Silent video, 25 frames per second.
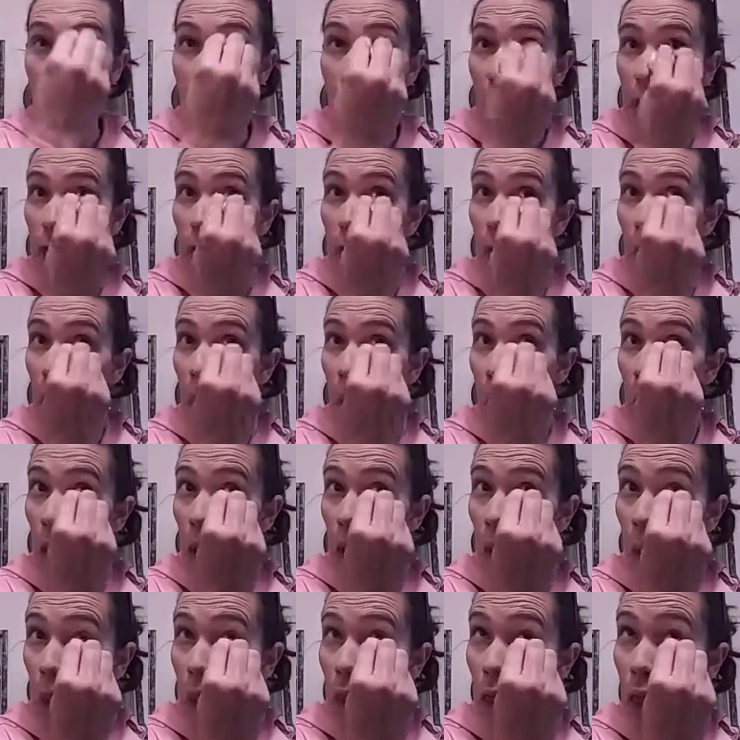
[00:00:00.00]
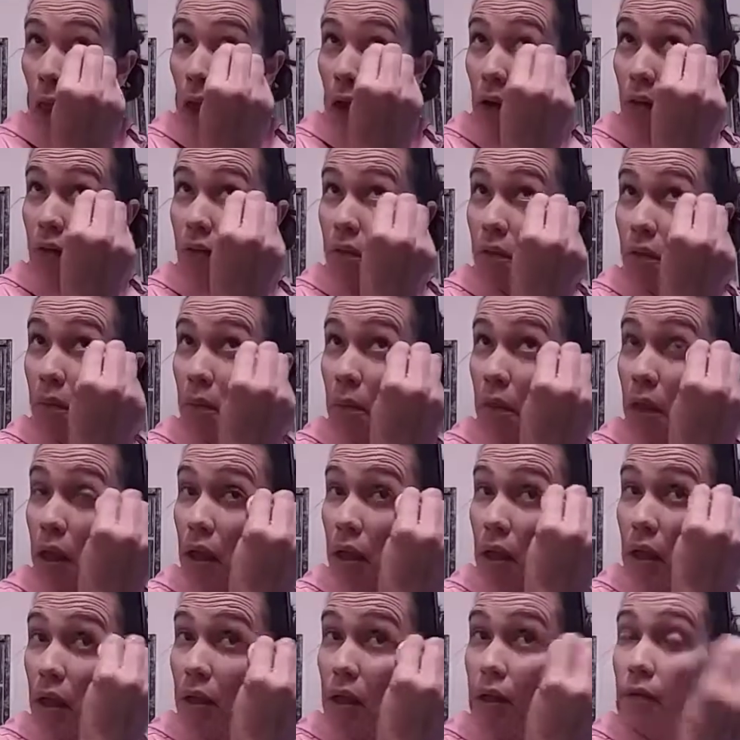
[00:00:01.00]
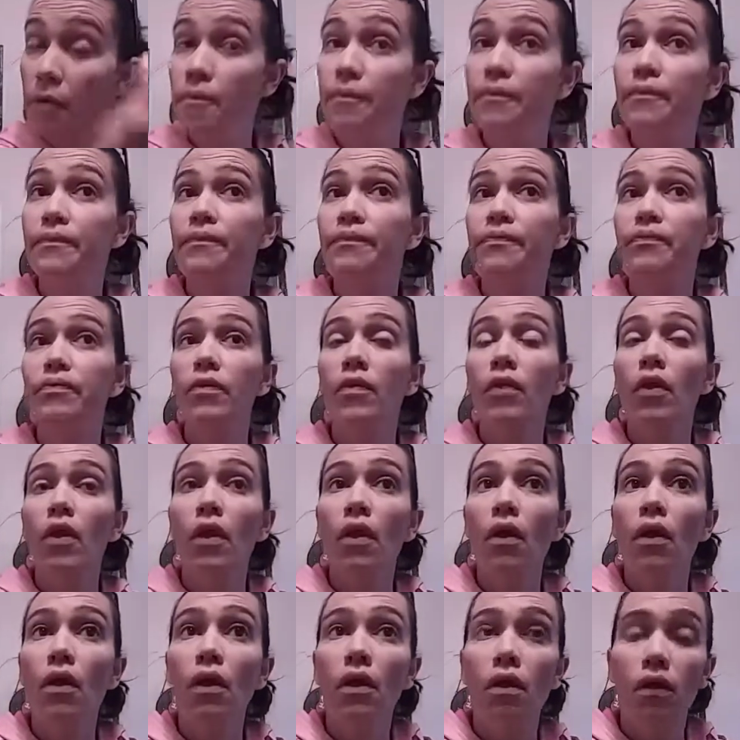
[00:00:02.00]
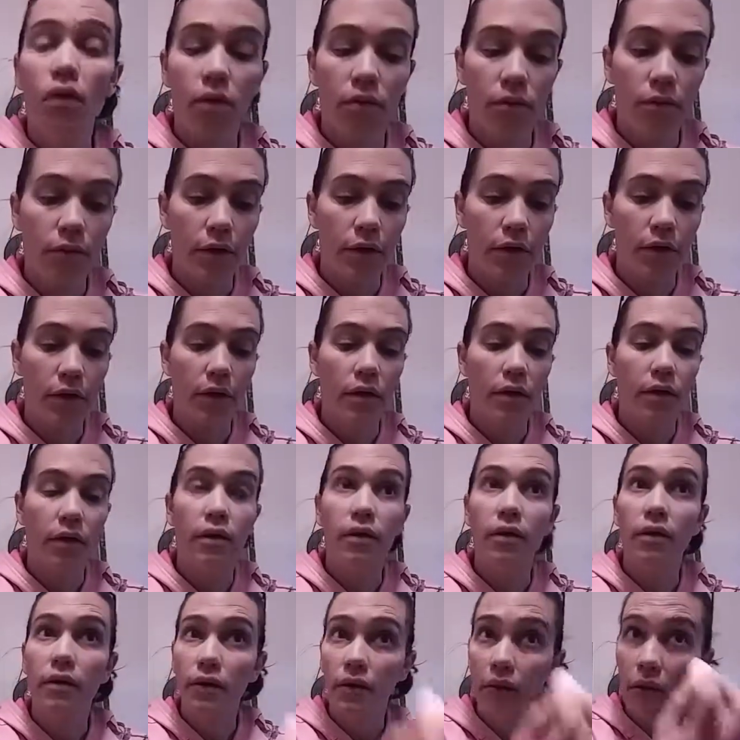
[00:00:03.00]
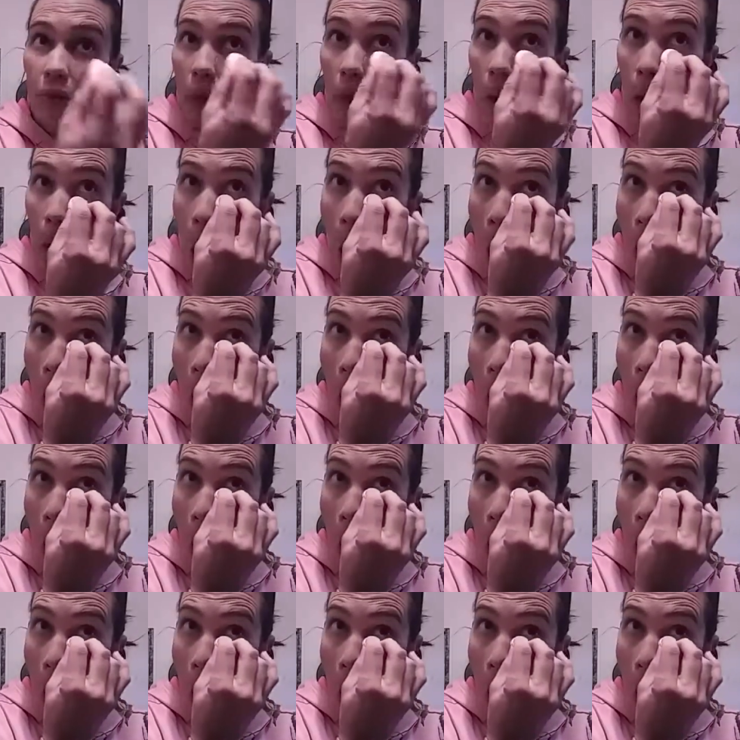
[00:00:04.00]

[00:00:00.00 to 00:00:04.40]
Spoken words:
That's a new thing for me. Let me get into the